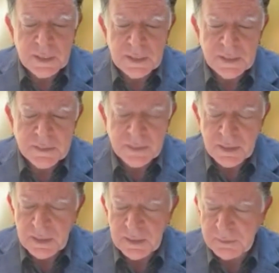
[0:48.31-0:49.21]
I guess
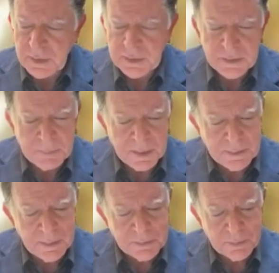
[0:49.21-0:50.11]
my
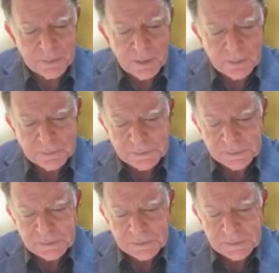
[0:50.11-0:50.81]
initial thought was,